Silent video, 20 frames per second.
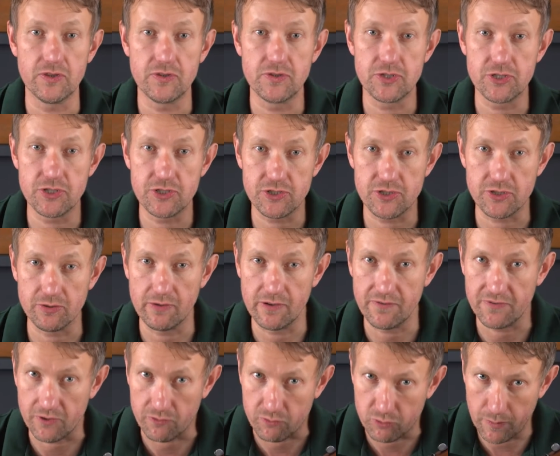some of
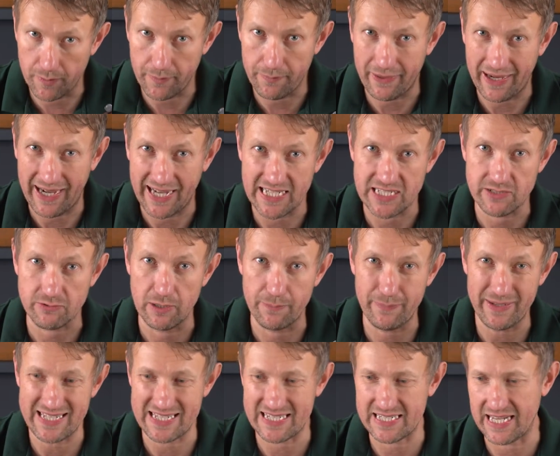the rubber pads were a
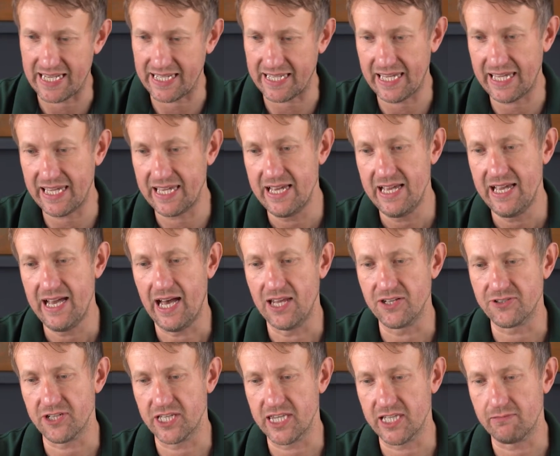bit snaggy,
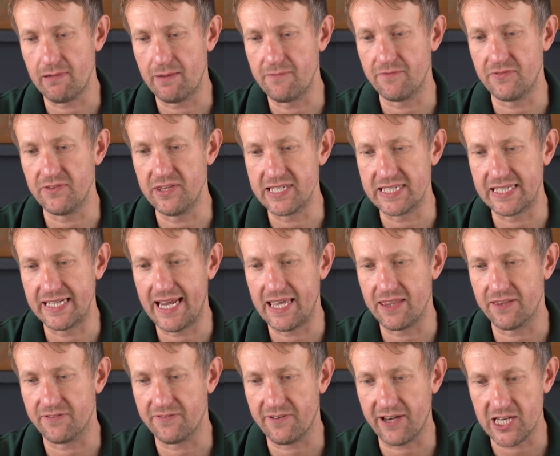and so they went for this
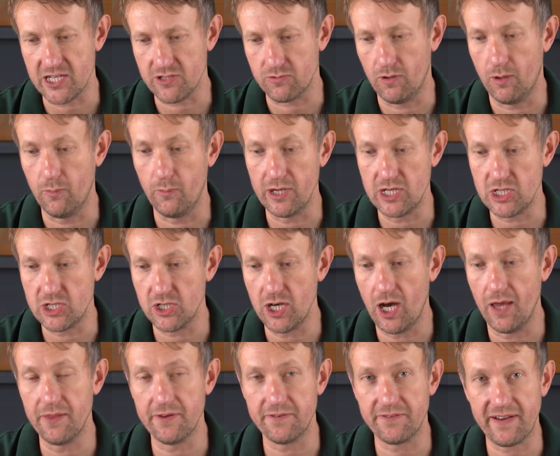leather face one, which
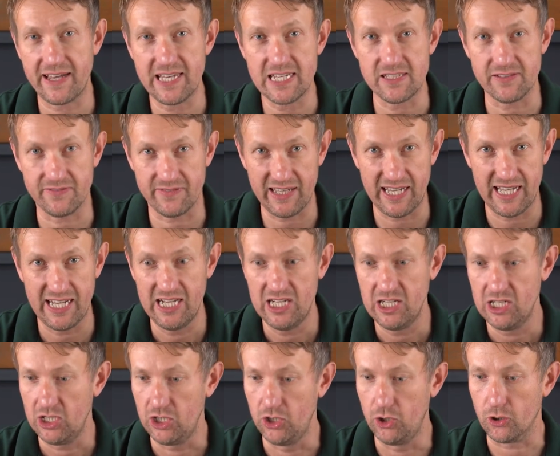on the face of it
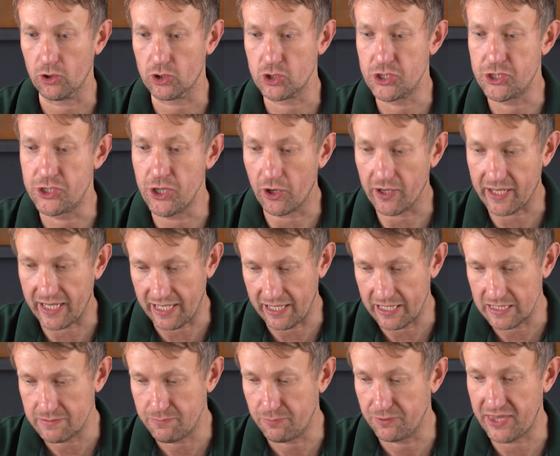looks
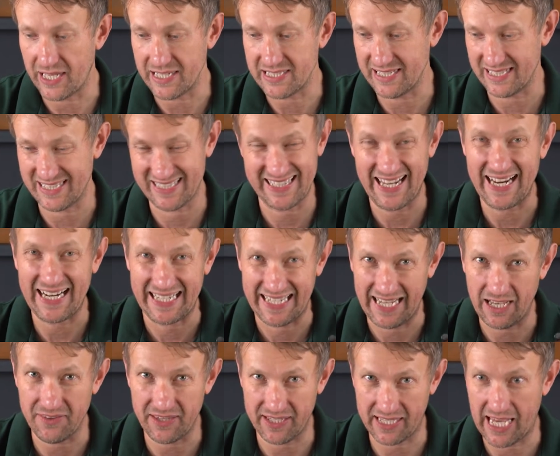dog-eared, but that's exactly
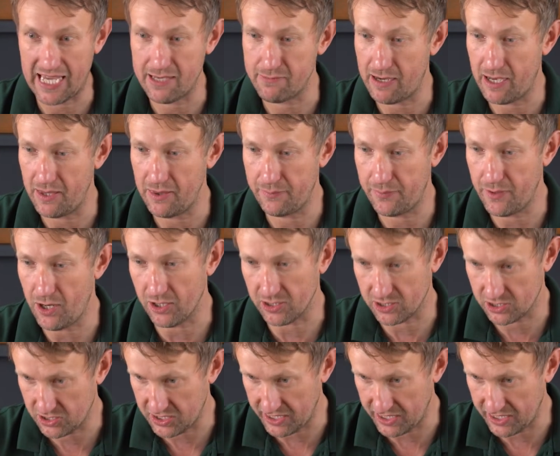how they came out the box.